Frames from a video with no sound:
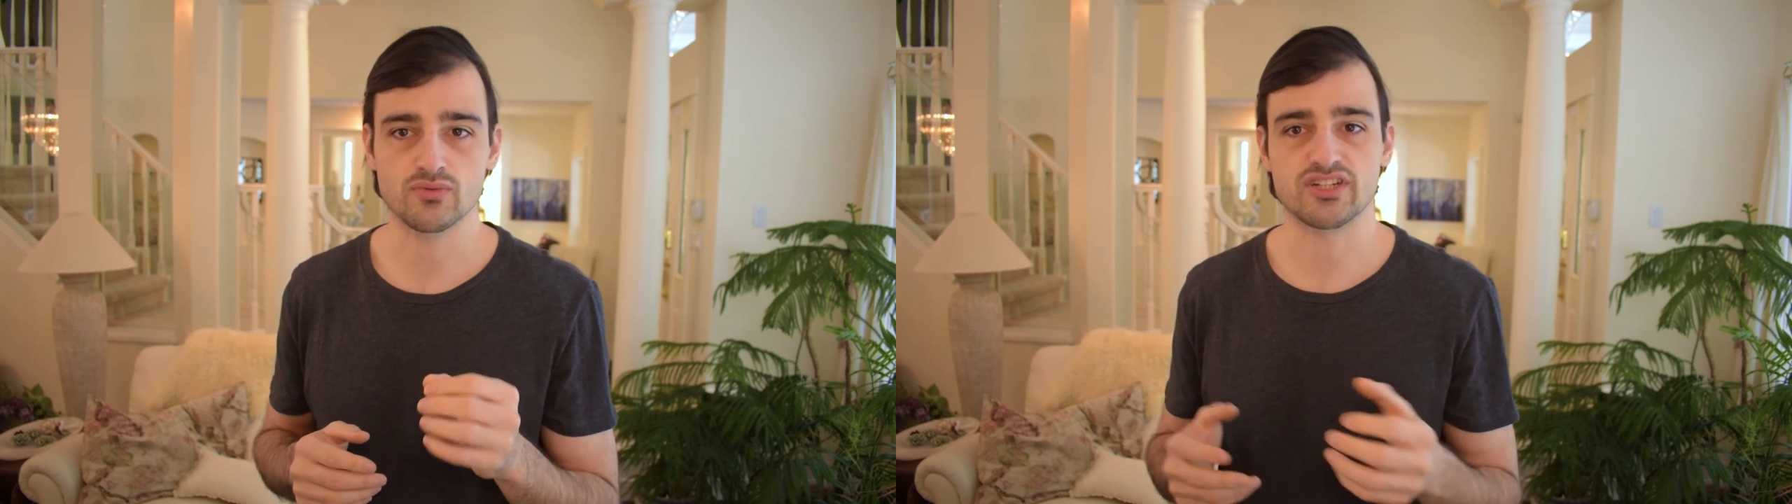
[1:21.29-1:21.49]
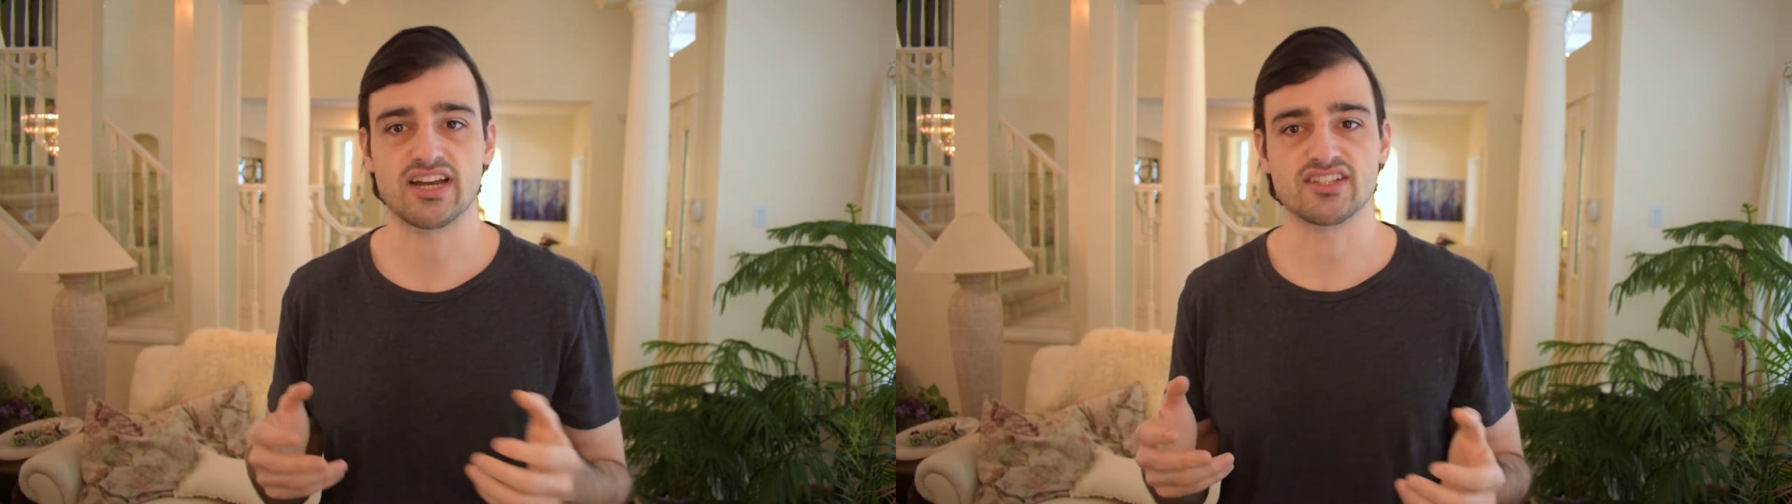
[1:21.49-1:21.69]

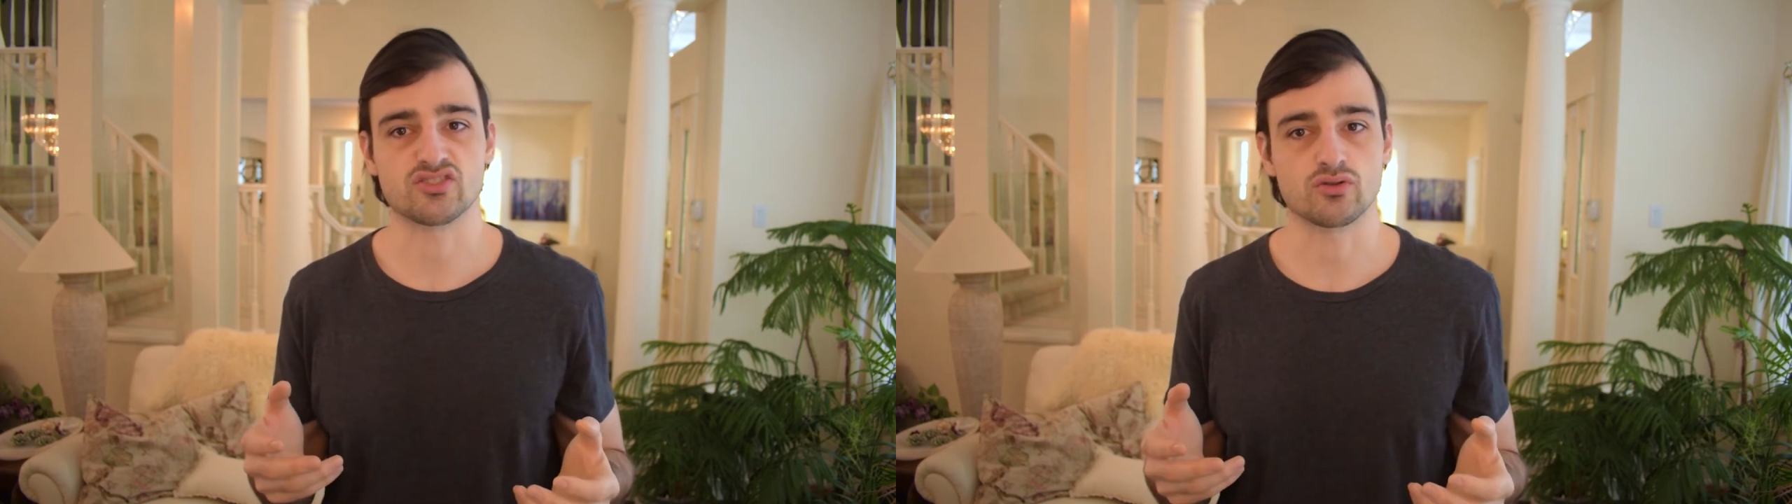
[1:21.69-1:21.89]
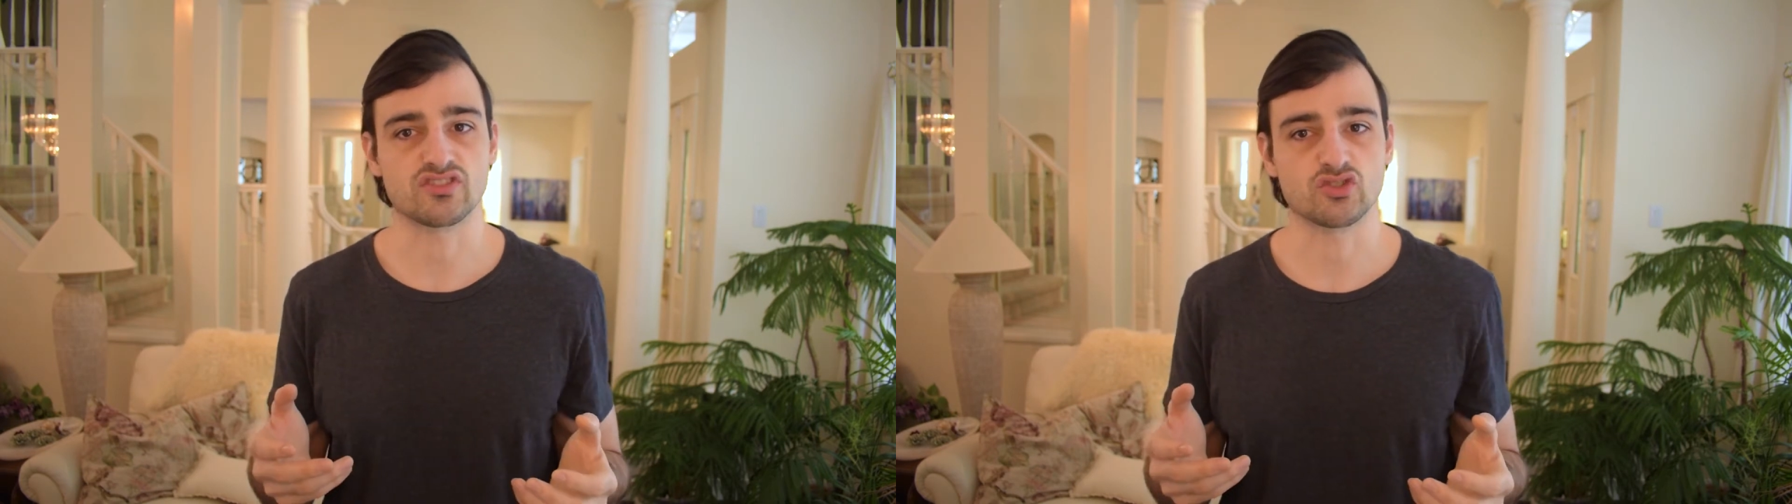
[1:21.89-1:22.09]
which again is a
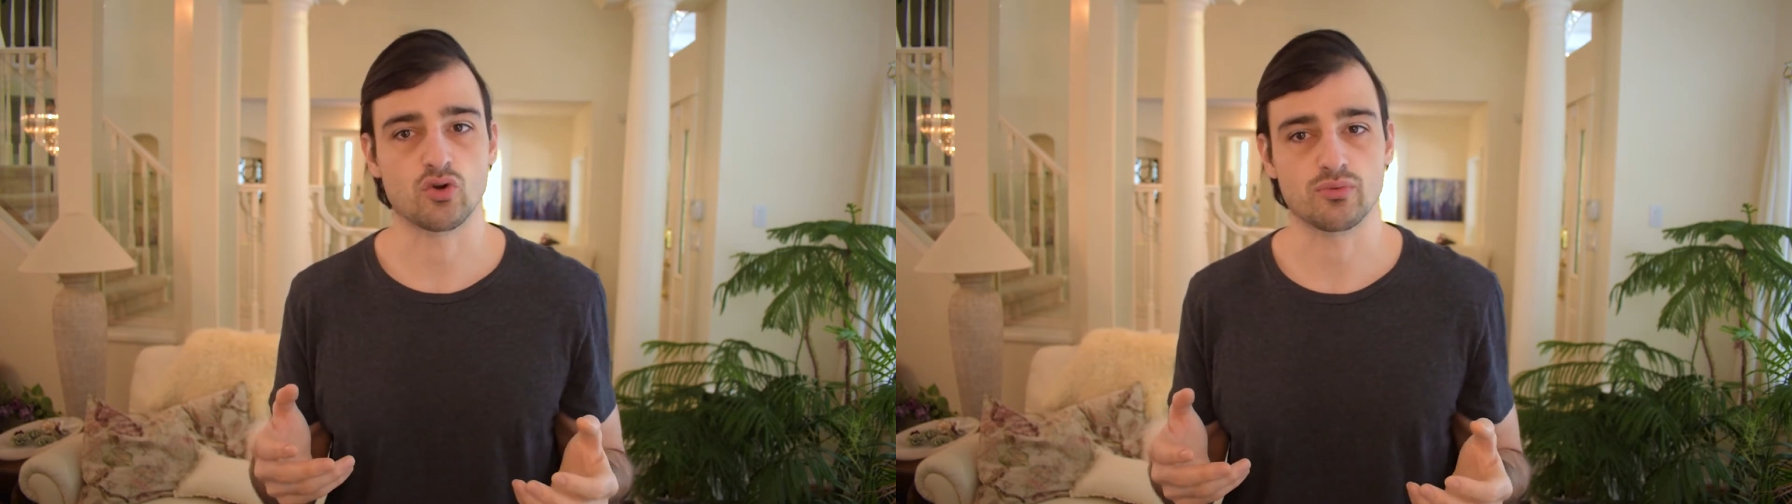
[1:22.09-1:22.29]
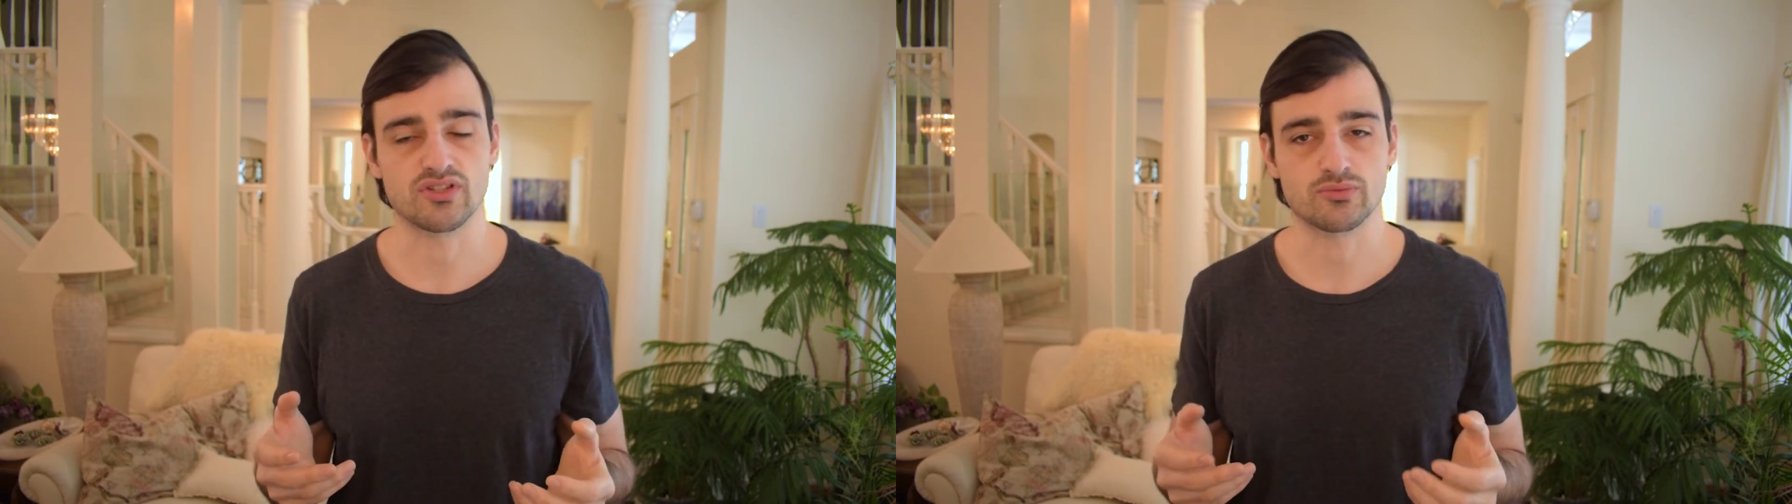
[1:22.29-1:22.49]
sort of a
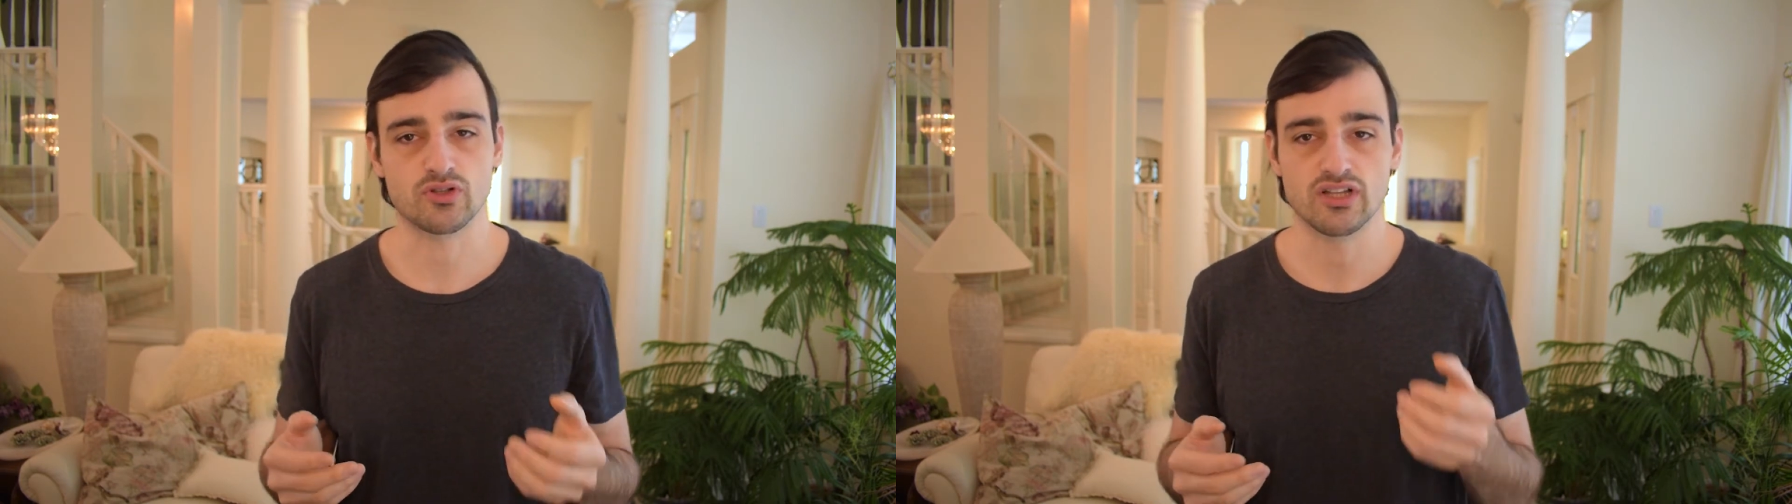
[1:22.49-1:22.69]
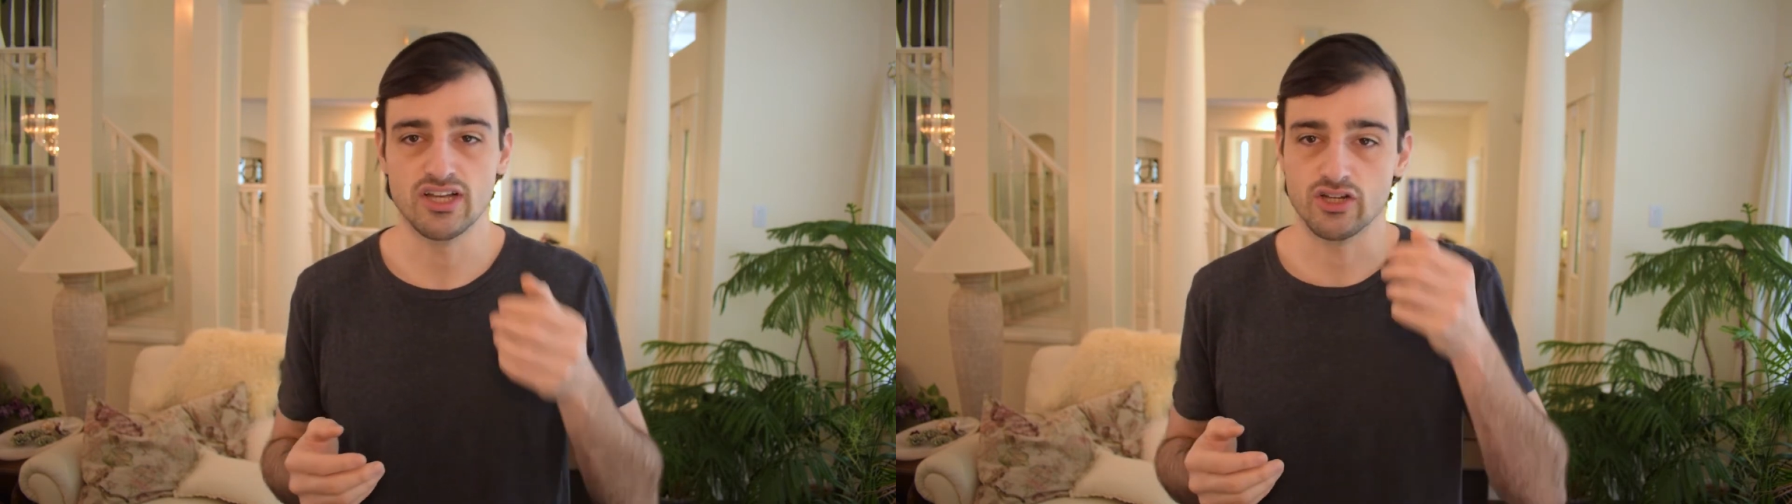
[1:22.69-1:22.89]
Stoic
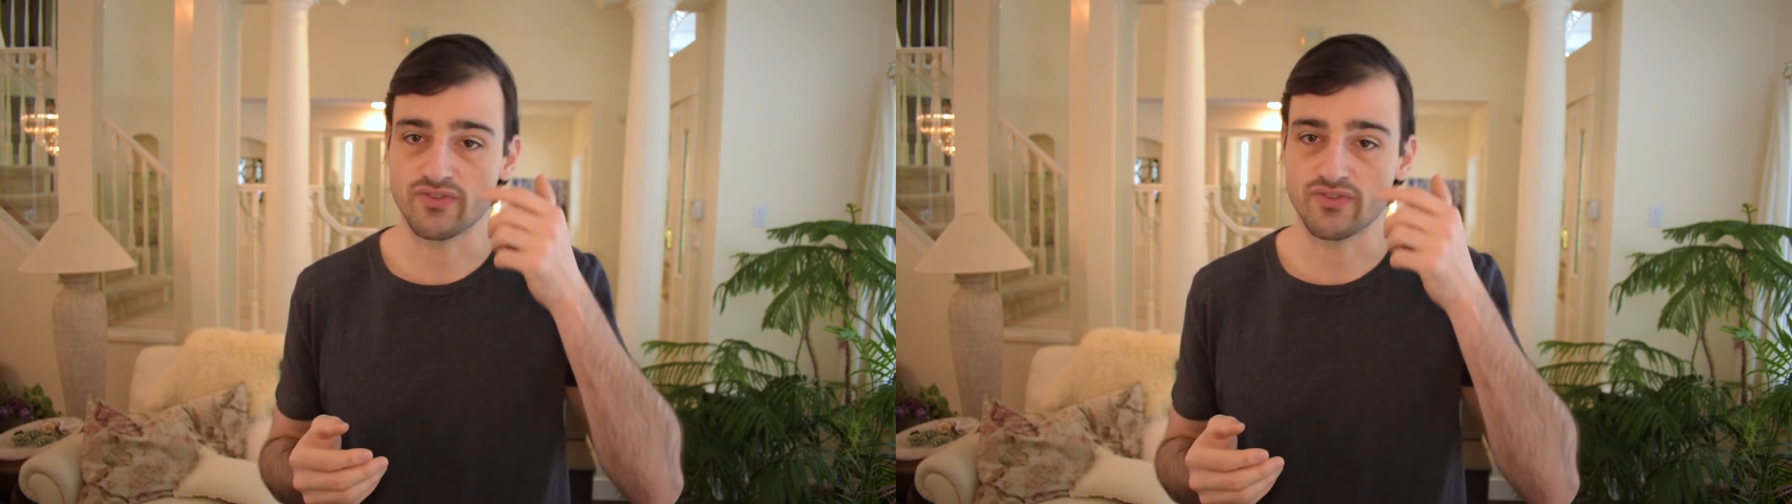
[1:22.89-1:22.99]
principle.